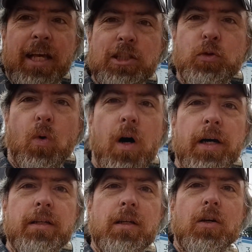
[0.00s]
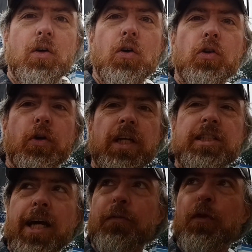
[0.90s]
this one, you could
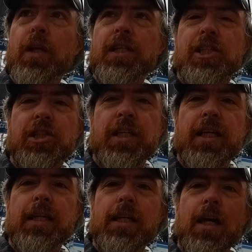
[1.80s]
definitely see